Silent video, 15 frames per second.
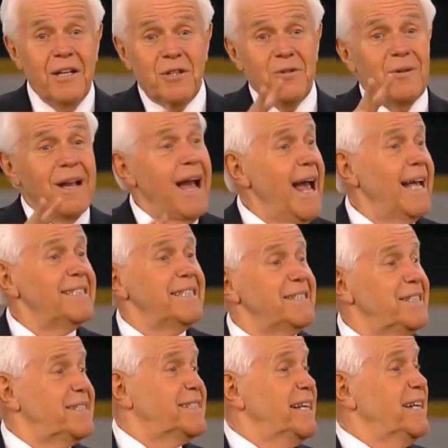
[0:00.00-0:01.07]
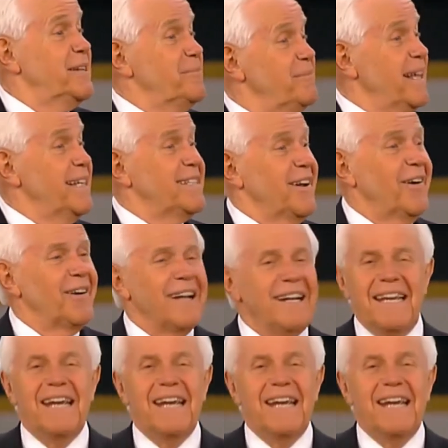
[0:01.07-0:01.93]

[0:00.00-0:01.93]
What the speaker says: the two guys are just sitting up there talking.